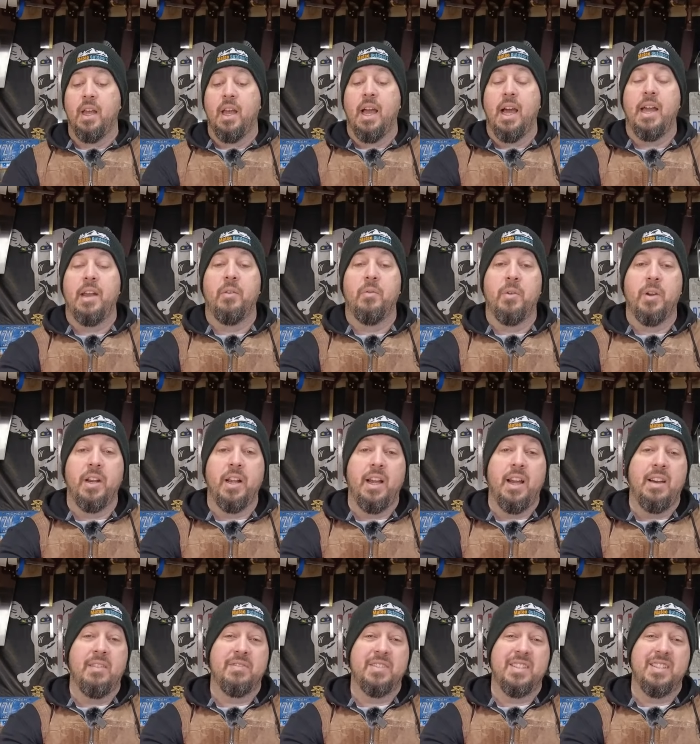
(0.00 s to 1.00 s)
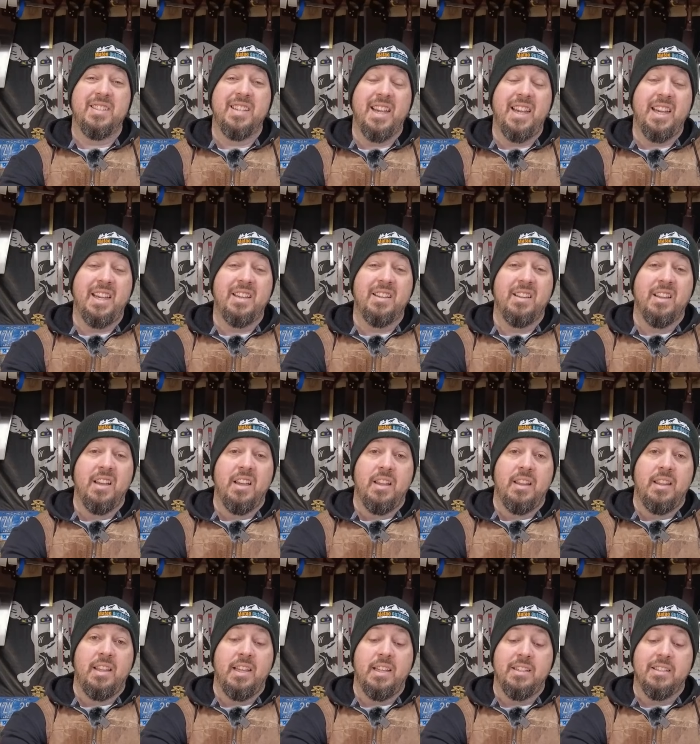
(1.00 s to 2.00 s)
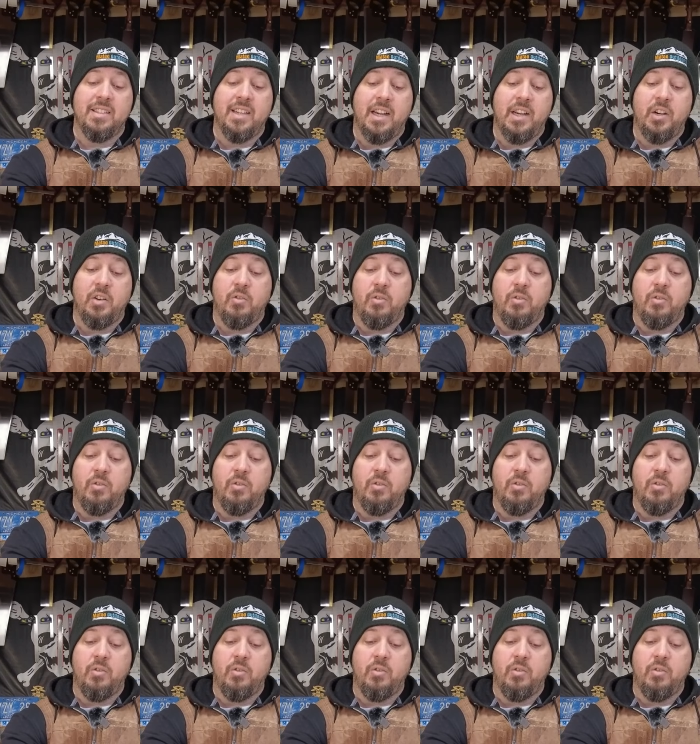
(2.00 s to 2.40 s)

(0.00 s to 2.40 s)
I don't want to have to take the entire